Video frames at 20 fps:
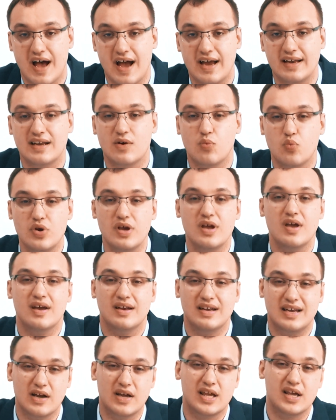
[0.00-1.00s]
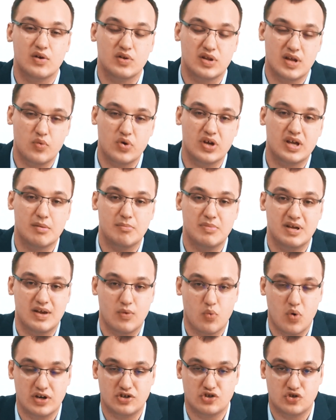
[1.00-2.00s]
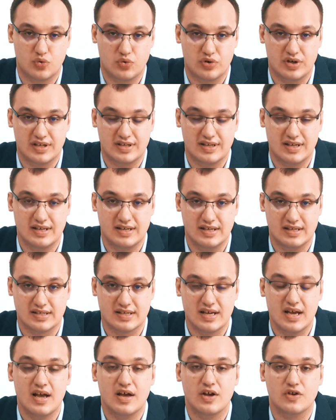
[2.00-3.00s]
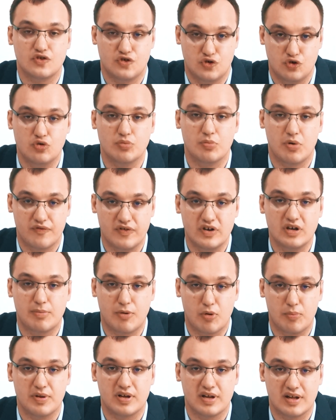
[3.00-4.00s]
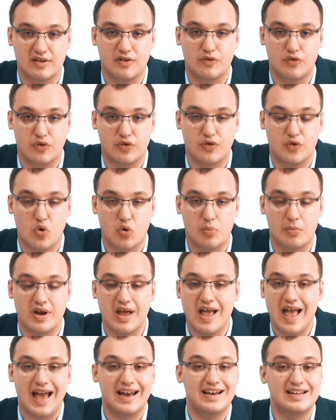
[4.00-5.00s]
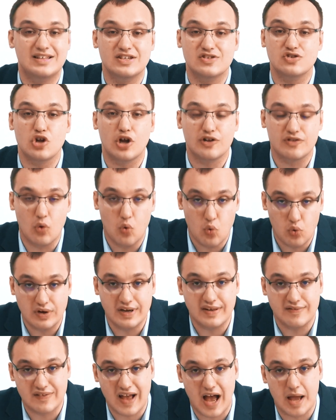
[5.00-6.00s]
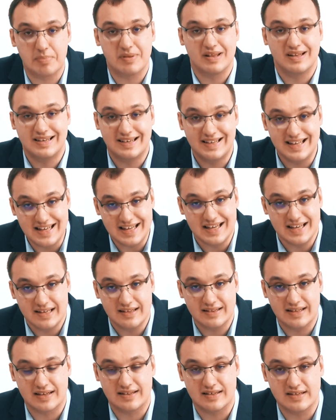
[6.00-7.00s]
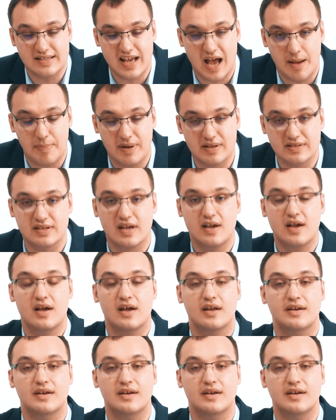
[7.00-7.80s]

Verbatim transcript: high, then we, then, can, then we can be quite sure that it is syndrome of inappropriate antidiuretic hormone. And it is not only type D that this happens.